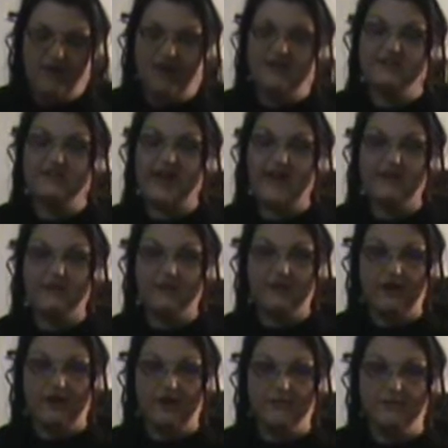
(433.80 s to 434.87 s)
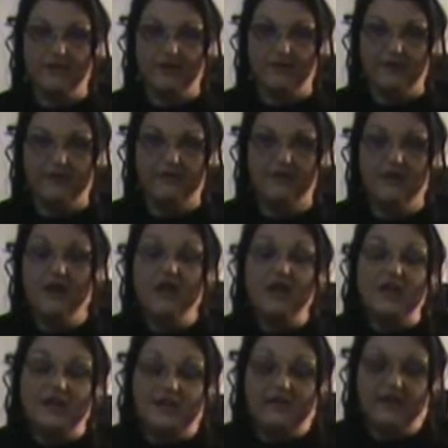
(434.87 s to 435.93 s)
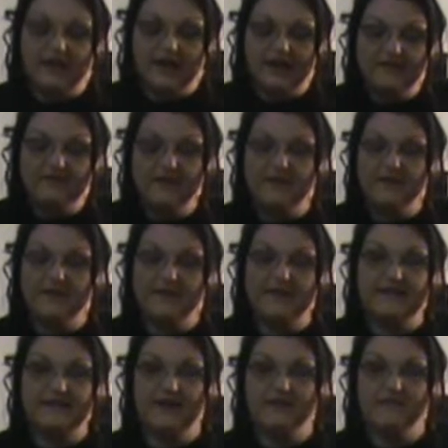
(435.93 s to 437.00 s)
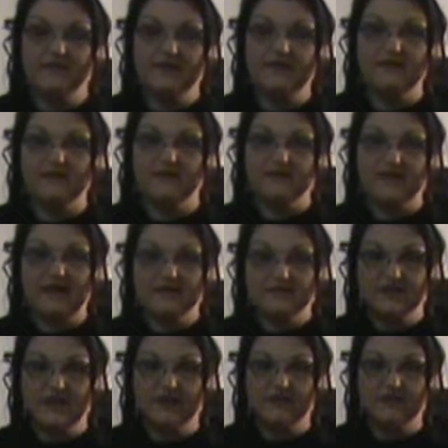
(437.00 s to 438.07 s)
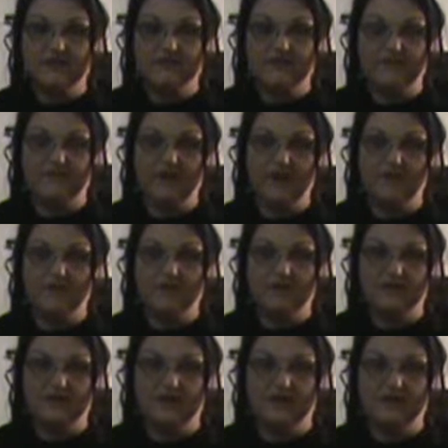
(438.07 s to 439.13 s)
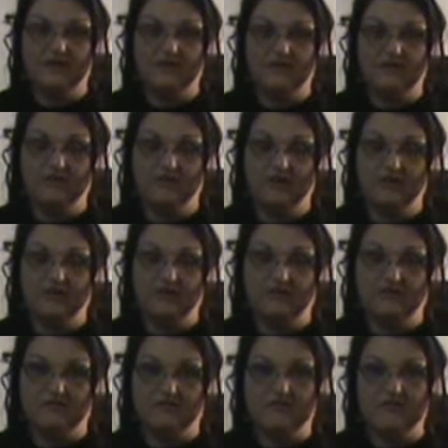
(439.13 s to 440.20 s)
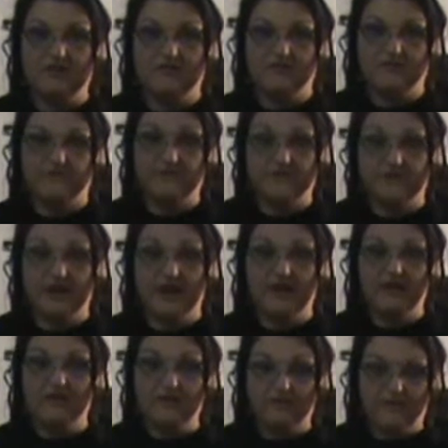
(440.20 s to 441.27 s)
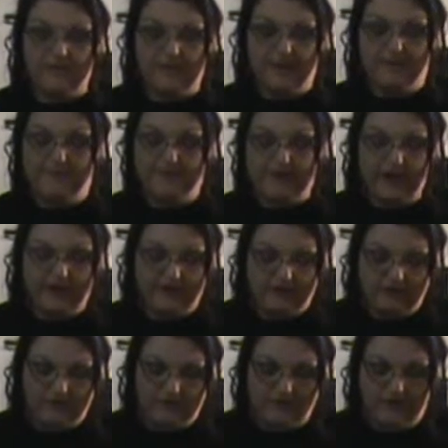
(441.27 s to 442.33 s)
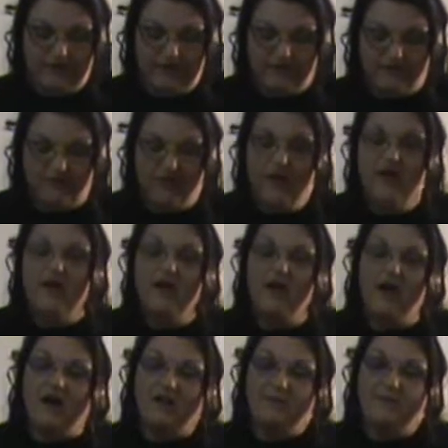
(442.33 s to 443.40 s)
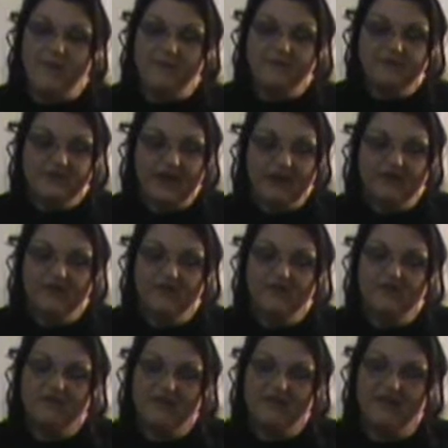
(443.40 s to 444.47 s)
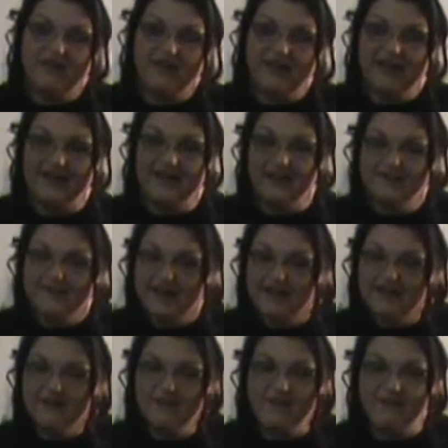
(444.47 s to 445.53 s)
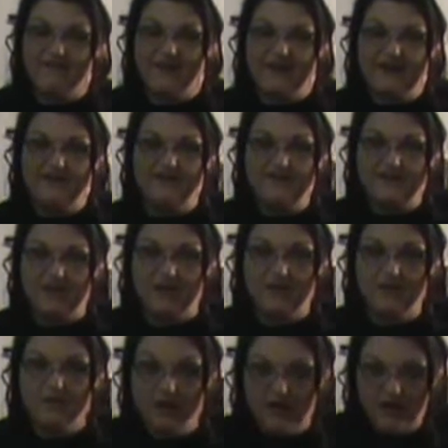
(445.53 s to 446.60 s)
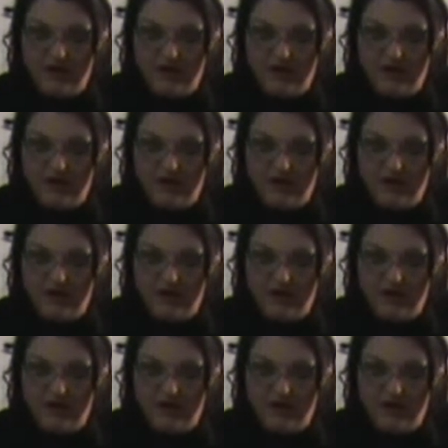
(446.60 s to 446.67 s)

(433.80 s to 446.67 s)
a shaker top to it. You can also put this over into a salt shaker if you've got one that you're not using for salt, or a pepper shaker or whatever. On the pepper shaker, it comes out a little bit finer, so